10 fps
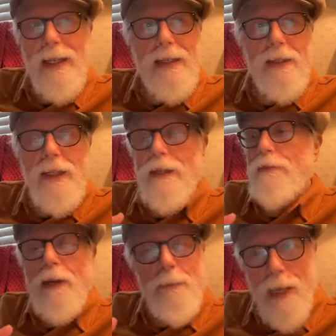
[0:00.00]

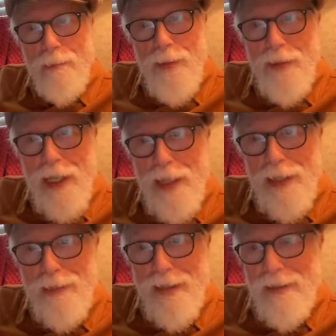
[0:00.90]
If I'm not
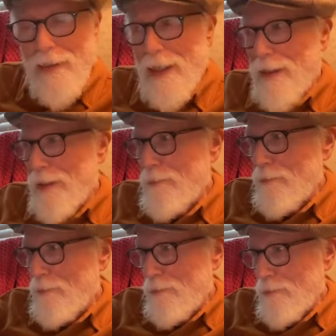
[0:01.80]
mistaken, the
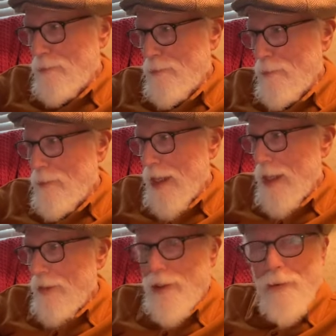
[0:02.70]

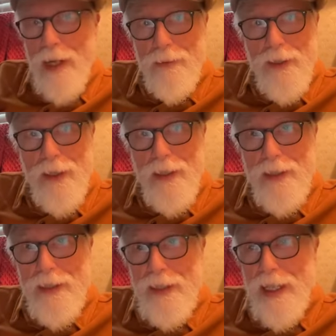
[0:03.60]

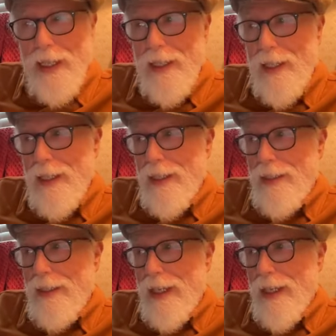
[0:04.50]
groundhog today
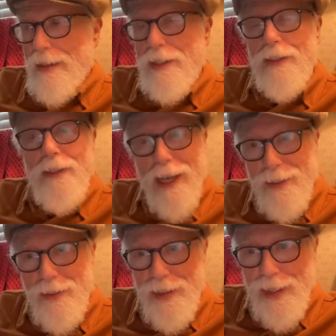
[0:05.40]
did
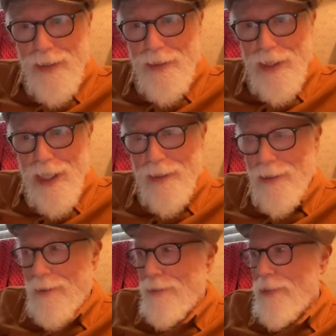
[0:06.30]
not see his
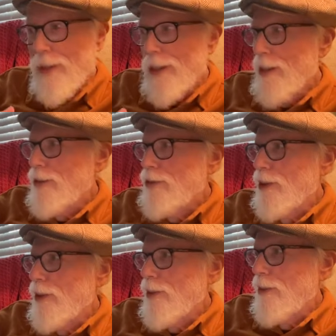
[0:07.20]
shadow.
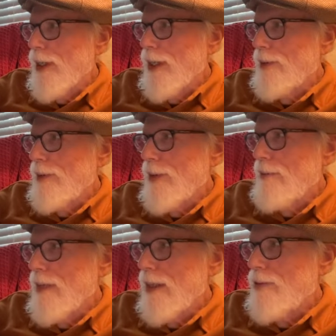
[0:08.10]
So
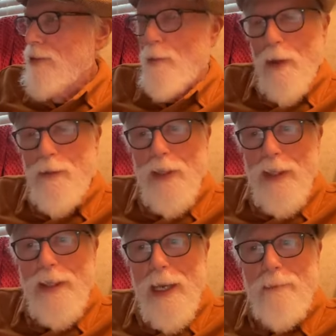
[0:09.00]

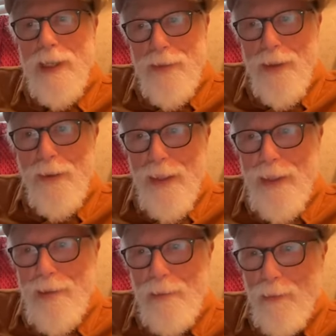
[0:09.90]
supposedly that means an
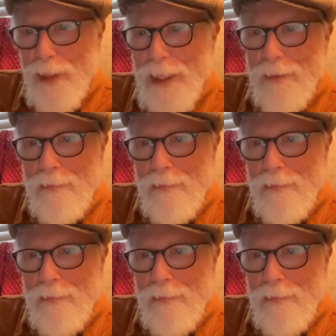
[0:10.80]
early spring.